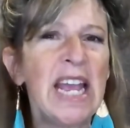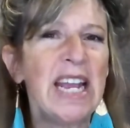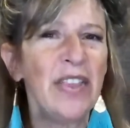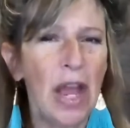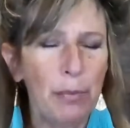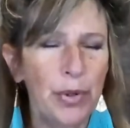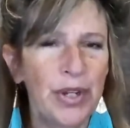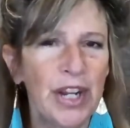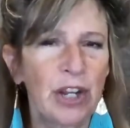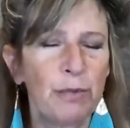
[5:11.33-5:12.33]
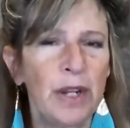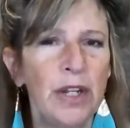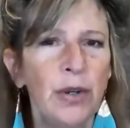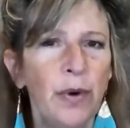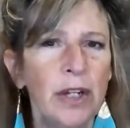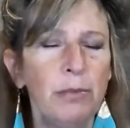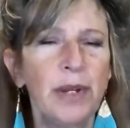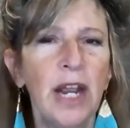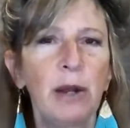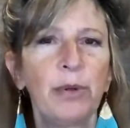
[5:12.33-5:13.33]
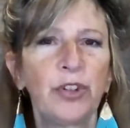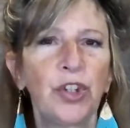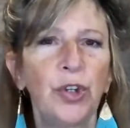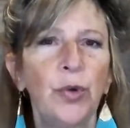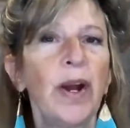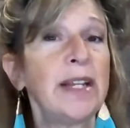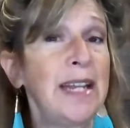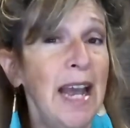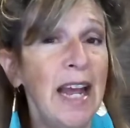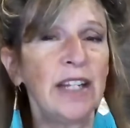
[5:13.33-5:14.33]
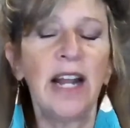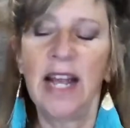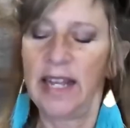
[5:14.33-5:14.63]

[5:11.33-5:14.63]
In that predicament, you want to be able to, again,